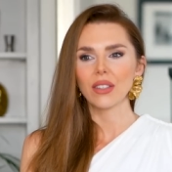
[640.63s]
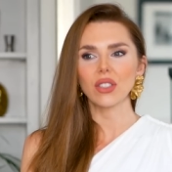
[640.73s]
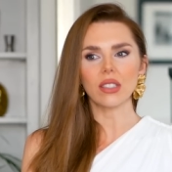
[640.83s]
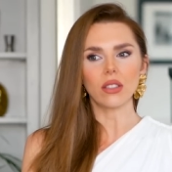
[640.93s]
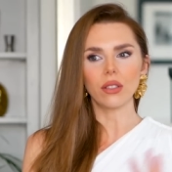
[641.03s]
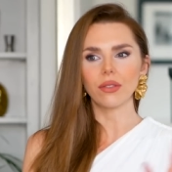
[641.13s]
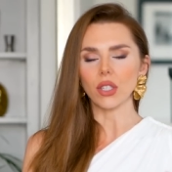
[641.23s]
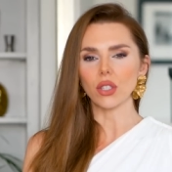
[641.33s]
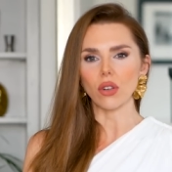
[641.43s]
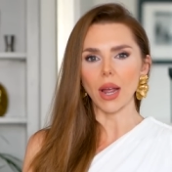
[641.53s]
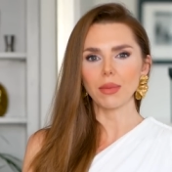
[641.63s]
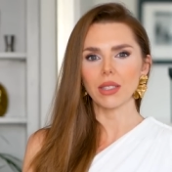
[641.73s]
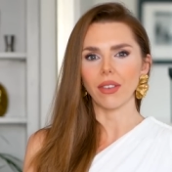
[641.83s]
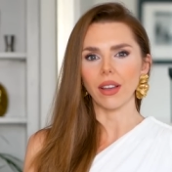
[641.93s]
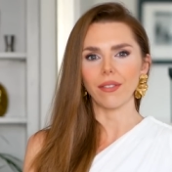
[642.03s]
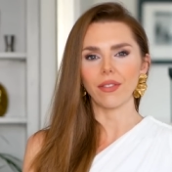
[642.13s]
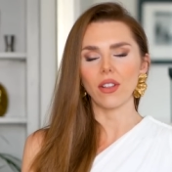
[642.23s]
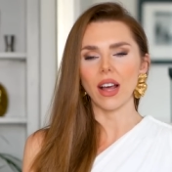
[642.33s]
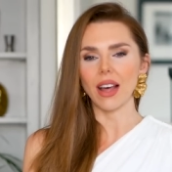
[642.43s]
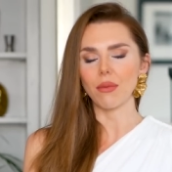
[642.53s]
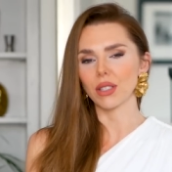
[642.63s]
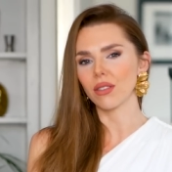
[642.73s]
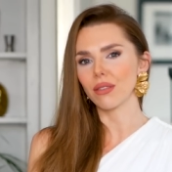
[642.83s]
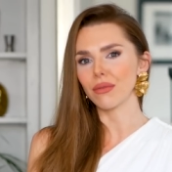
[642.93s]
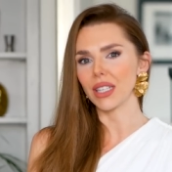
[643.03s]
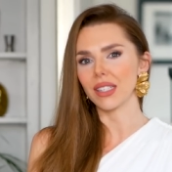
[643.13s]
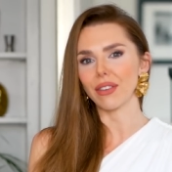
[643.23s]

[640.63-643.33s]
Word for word: Just love the stripes of it. I feel like that was something really